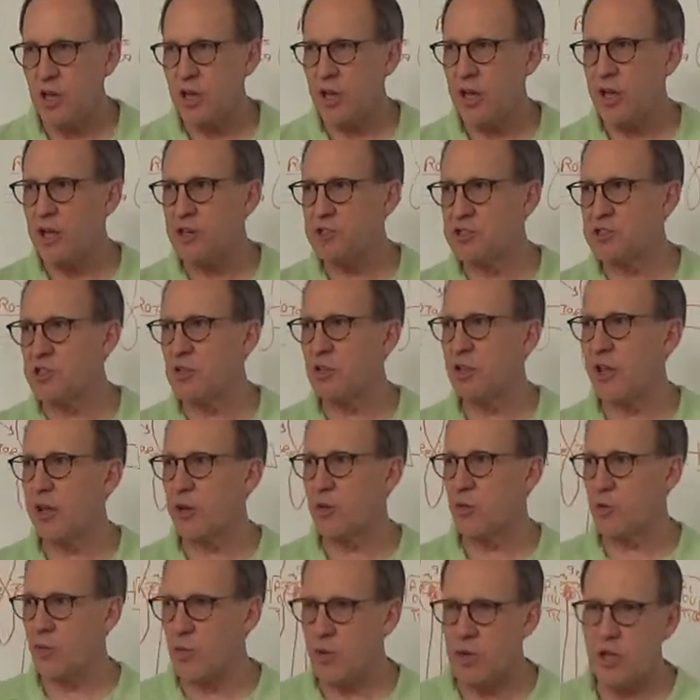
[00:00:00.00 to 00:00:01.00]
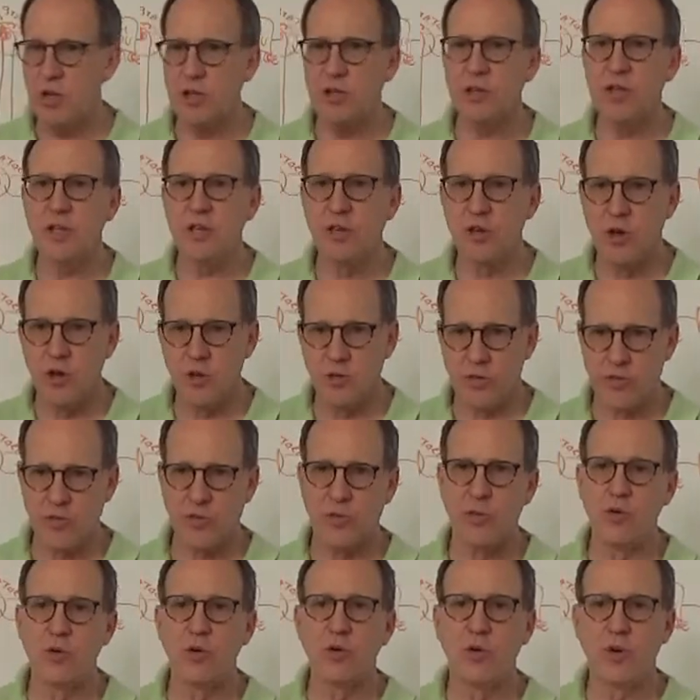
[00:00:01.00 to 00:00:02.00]
is to like really go
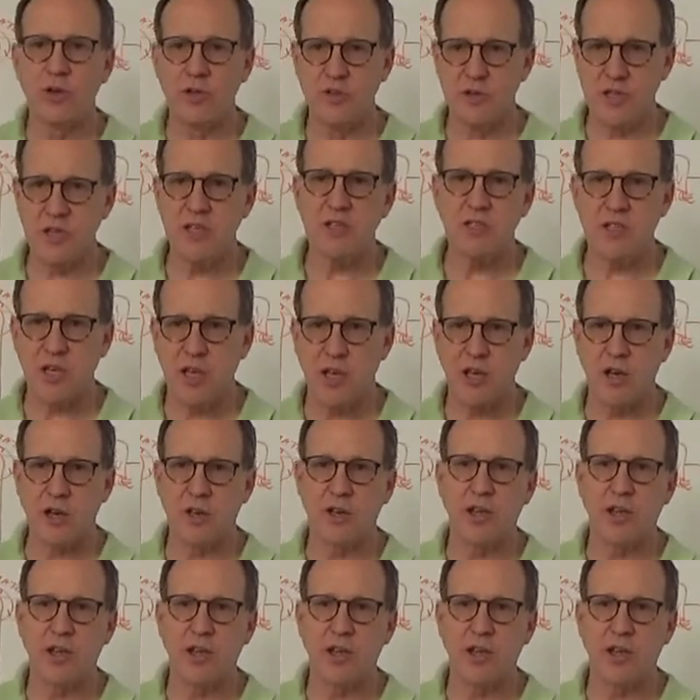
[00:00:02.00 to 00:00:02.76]
through in detail,